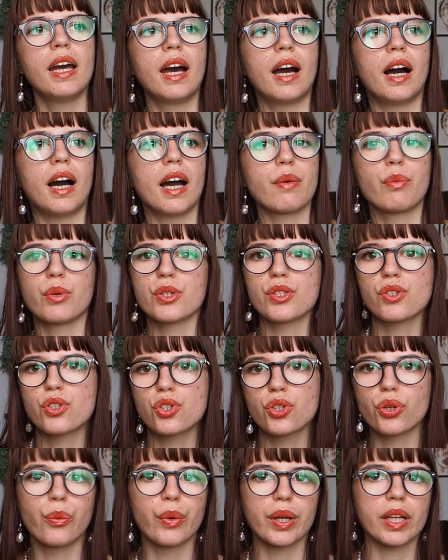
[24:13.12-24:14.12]
I wasn't
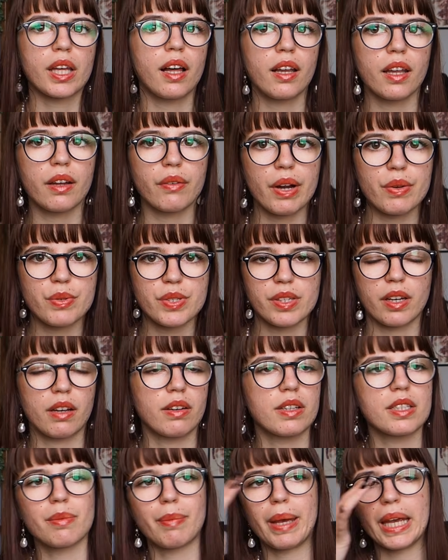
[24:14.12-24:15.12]
sure what colour I was
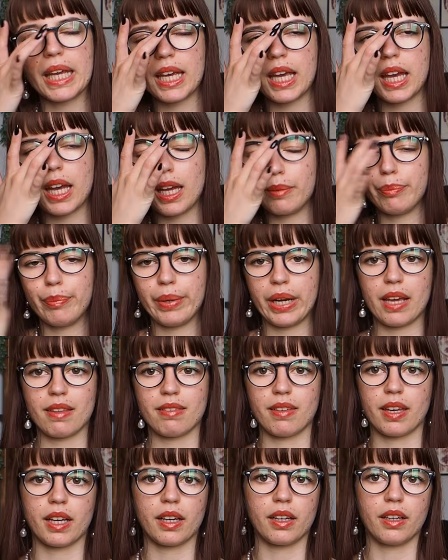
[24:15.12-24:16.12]
going to make it in, but I
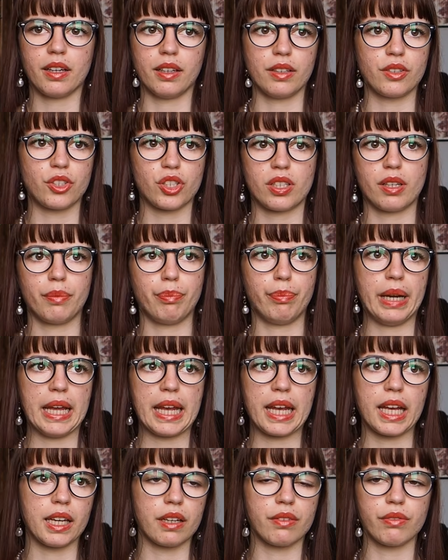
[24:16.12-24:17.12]
think just a
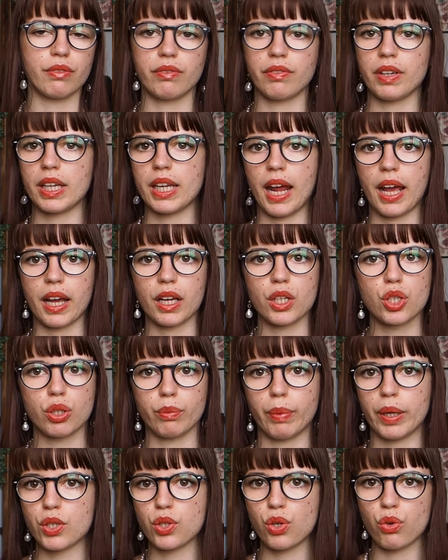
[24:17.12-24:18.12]
plain v-neck
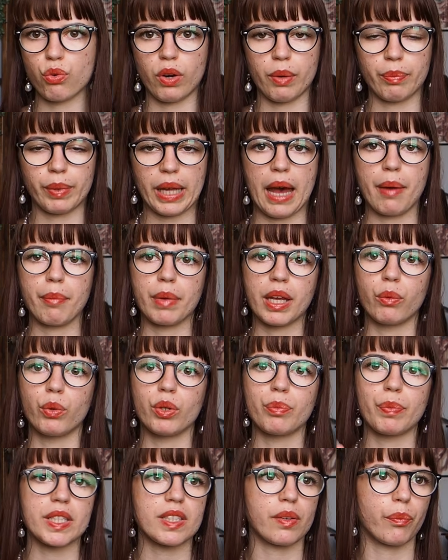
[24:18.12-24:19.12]
2x2 rib cami would
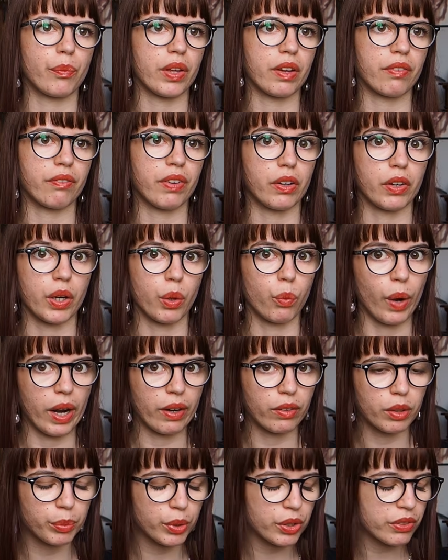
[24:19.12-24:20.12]
be something very
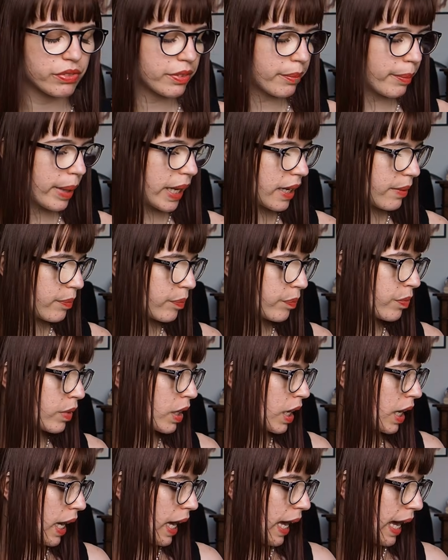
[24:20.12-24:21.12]
wearable for me.
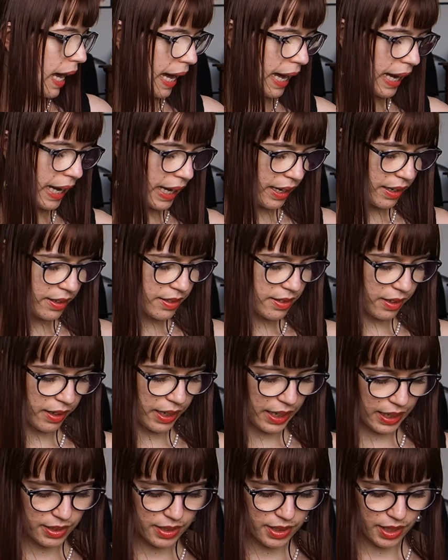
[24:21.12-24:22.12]
And I
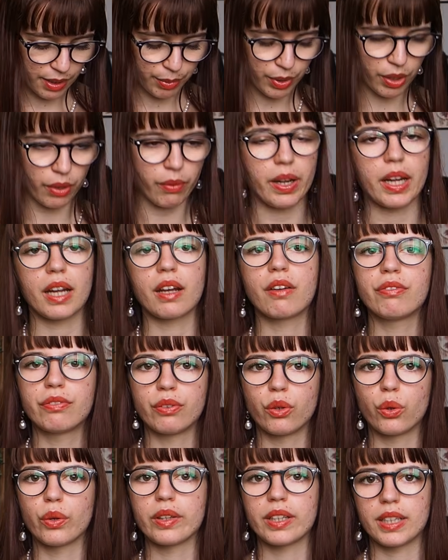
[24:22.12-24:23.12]
ended up going
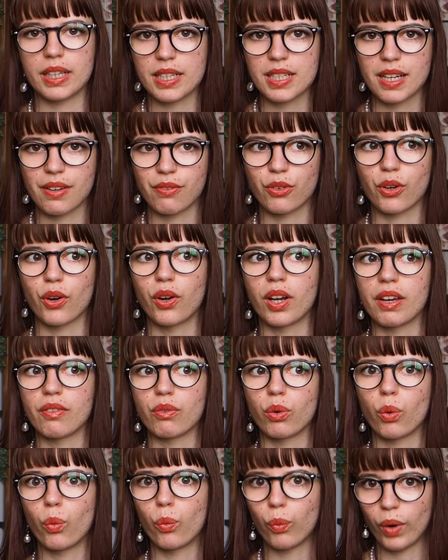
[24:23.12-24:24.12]
for the Knitting for Olive
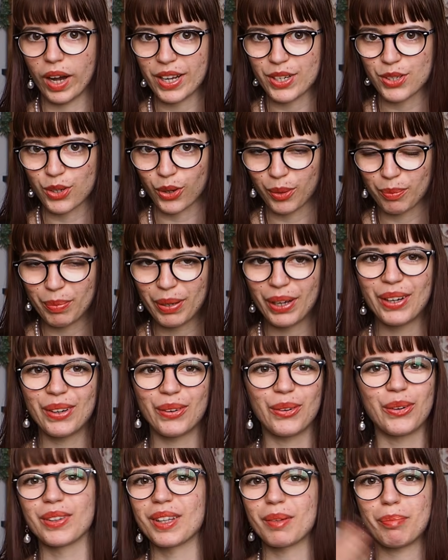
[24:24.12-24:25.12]
white top,
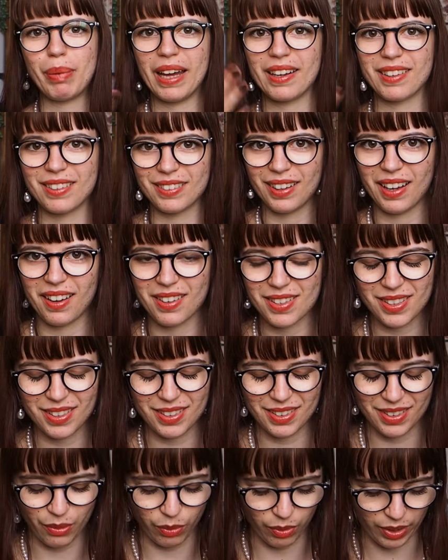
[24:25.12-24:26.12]
or the Pernille
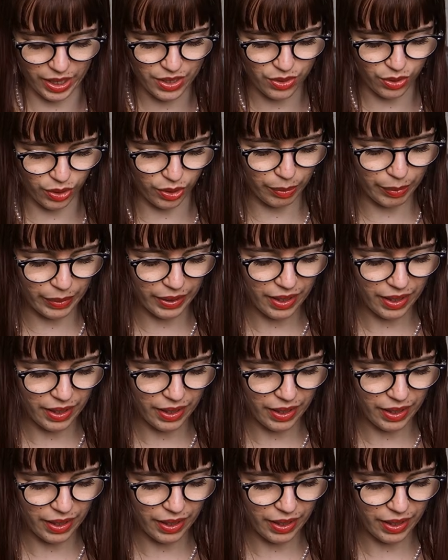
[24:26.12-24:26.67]
Larsen white top.